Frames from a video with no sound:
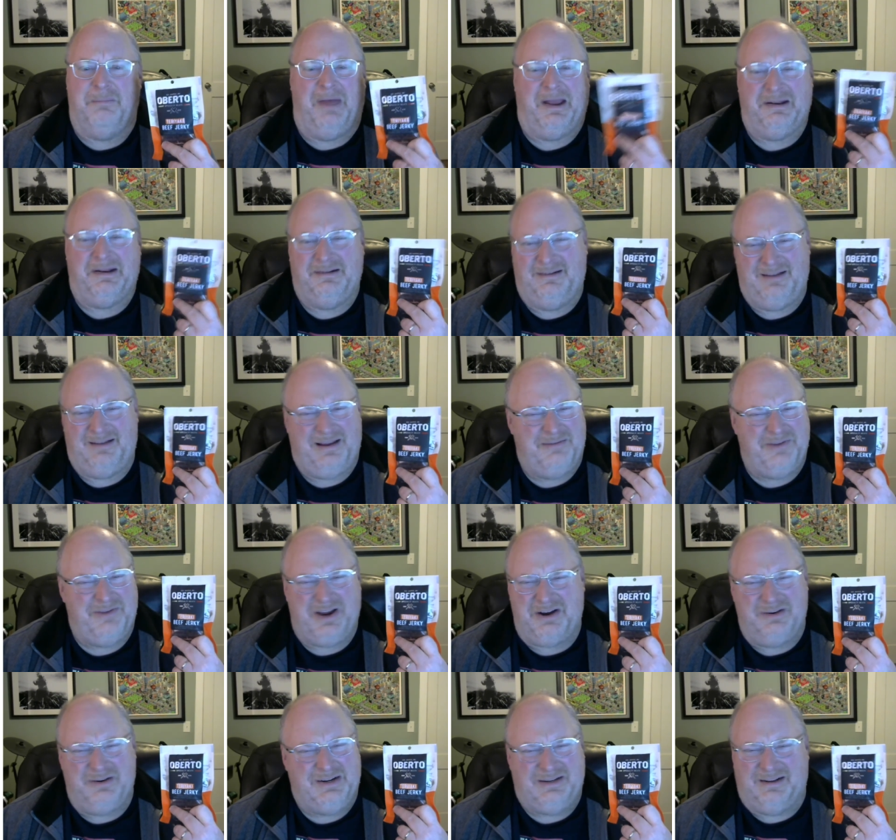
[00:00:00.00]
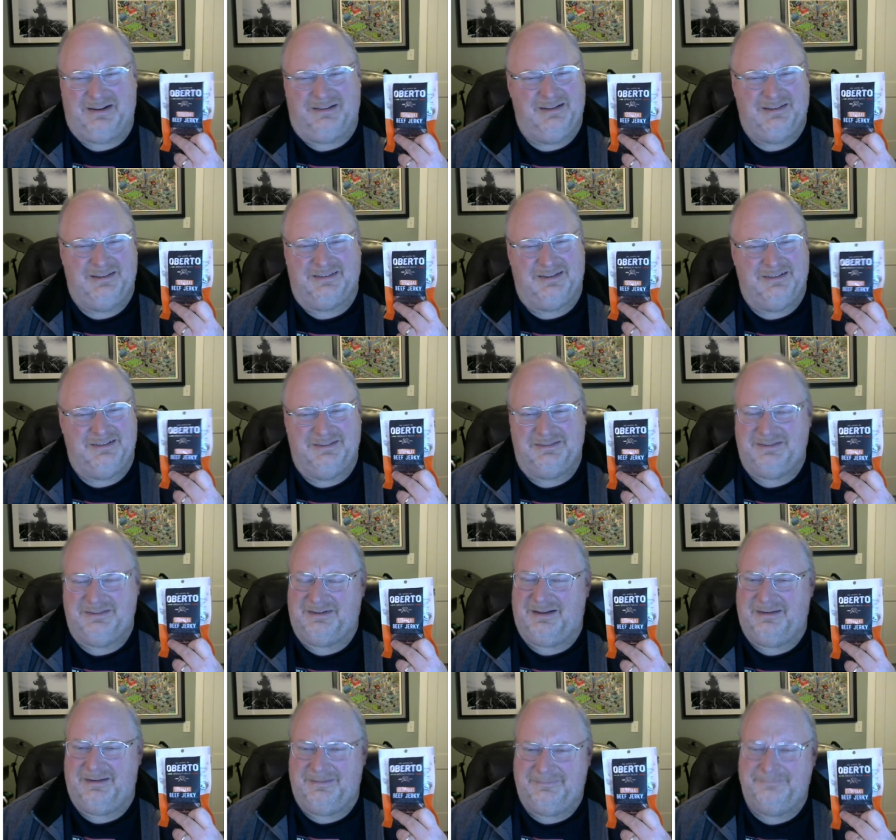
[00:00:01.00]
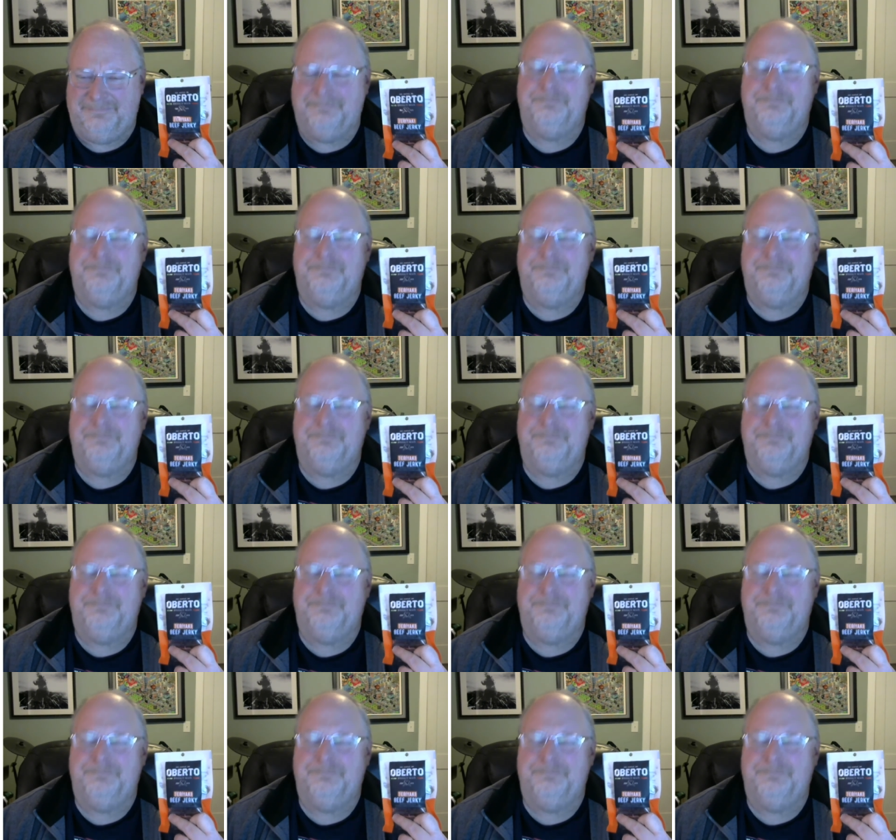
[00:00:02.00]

like, have I already done this on this thing?